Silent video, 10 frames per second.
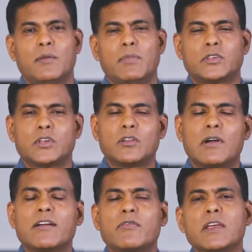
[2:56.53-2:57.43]
But you know, the
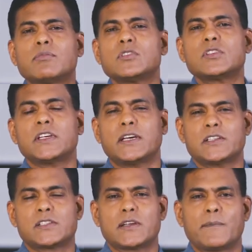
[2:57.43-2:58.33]
writer of Hebrews
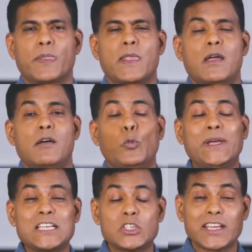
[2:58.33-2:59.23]
says,
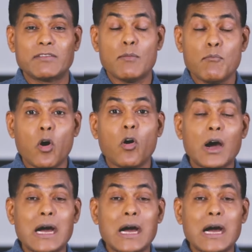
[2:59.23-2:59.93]
we need to give them more